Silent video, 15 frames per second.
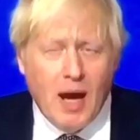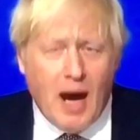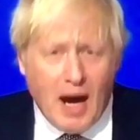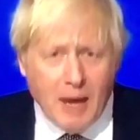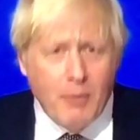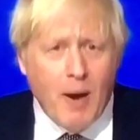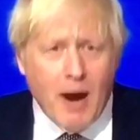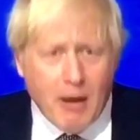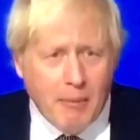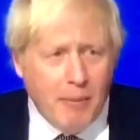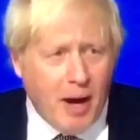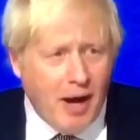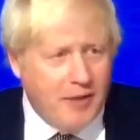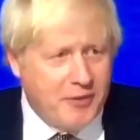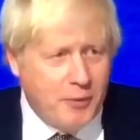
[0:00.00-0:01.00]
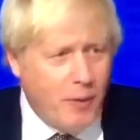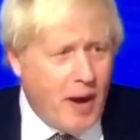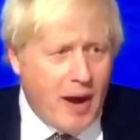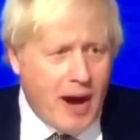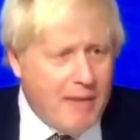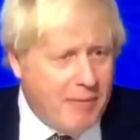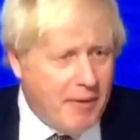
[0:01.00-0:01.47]
I wear a mask
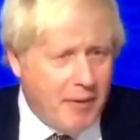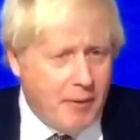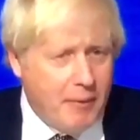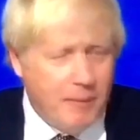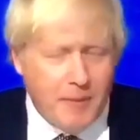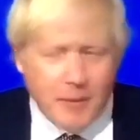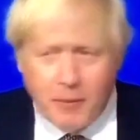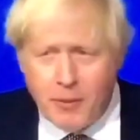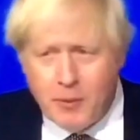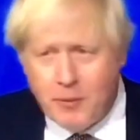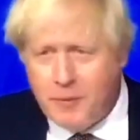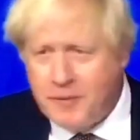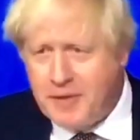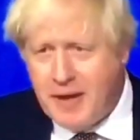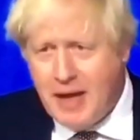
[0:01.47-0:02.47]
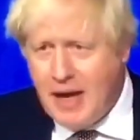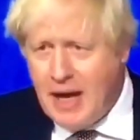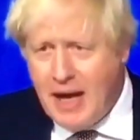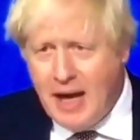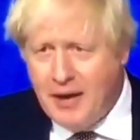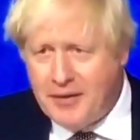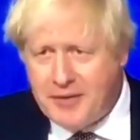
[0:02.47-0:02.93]
wherever the, the rules
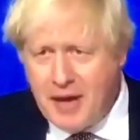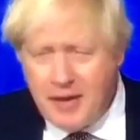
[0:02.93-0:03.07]
uh, say